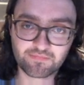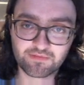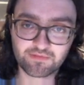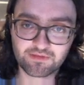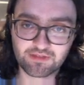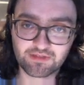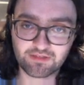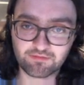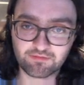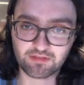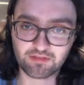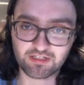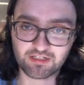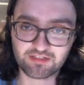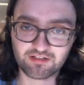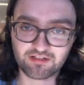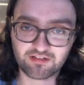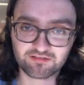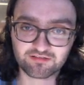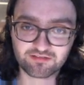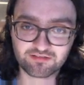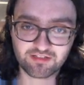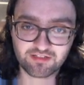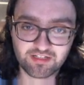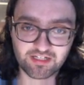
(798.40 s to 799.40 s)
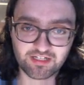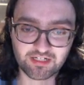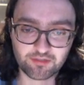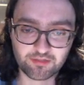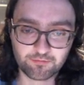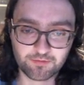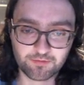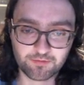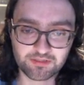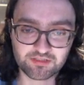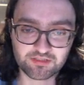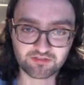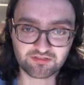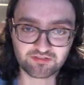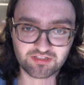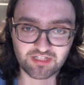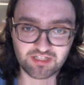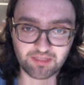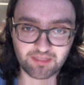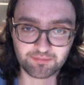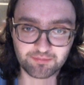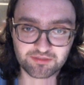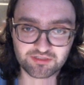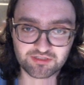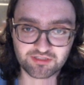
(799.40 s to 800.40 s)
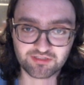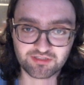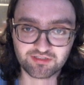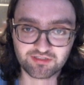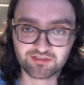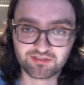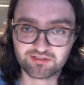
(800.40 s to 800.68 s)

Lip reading: If they castle here, we just capture.